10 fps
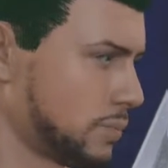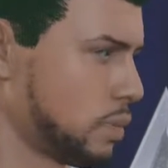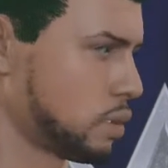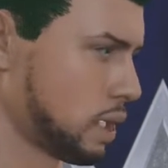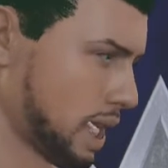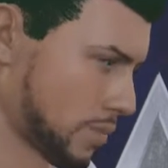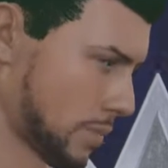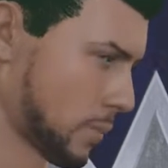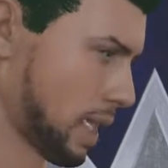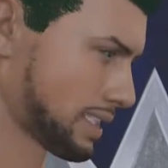You think he
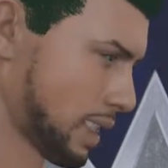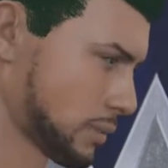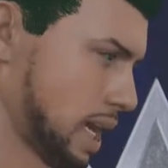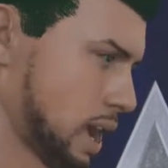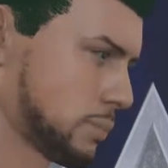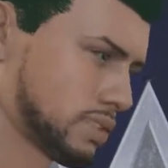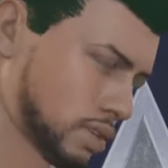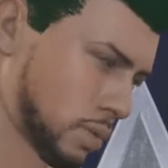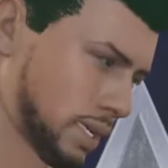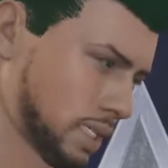would pass up that
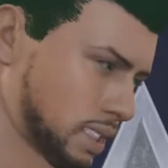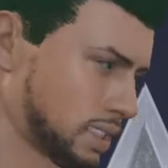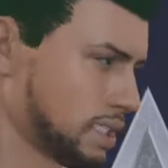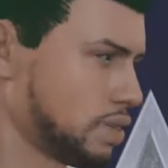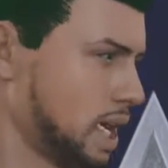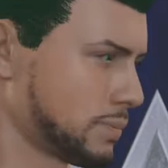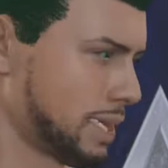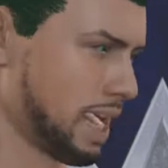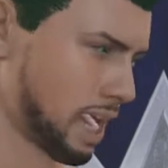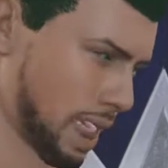opportunity to try and
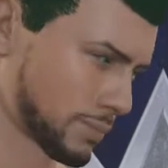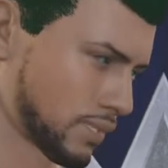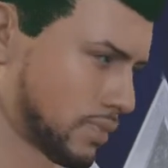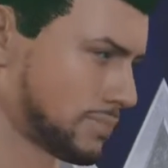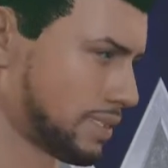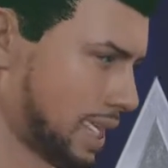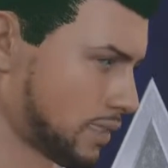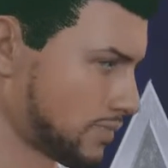make a name for himself?